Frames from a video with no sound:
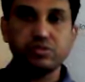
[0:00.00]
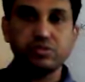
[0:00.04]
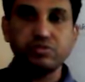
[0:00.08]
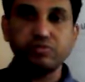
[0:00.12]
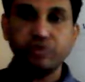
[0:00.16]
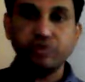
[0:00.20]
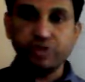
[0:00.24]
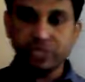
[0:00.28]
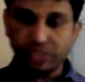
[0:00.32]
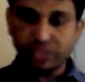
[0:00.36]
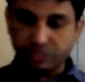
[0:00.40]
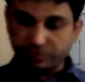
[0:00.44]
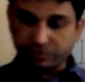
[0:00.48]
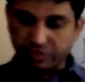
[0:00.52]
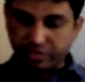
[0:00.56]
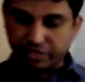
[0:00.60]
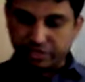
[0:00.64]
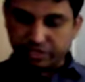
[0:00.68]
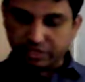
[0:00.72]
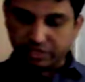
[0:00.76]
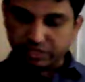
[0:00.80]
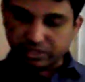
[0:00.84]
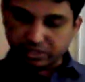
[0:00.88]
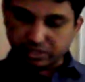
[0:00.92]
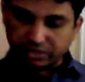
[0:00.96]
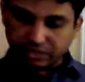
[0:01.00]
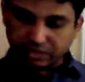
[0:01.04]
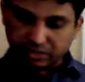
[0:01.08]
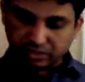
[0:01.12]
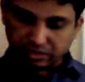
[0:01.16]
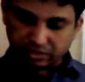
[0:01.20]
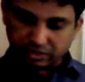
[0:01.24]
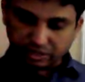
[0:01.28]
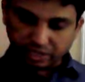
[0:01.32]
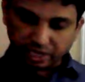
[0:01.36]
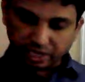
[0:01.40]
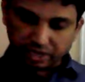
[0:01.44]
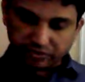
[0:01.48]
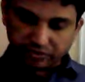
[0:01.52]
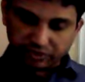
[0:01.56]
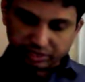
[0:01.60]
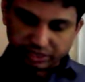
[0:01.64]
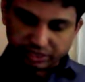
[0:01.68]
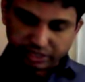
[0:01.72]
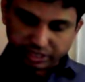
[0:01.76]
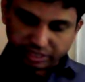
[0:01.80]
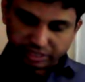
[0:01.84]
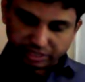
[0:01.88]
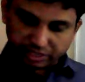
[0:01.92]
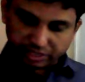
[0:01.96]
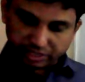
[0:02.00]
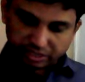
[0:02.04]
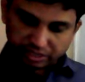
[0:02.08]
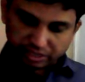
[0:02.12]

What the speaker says: What is phase? Can anyone say?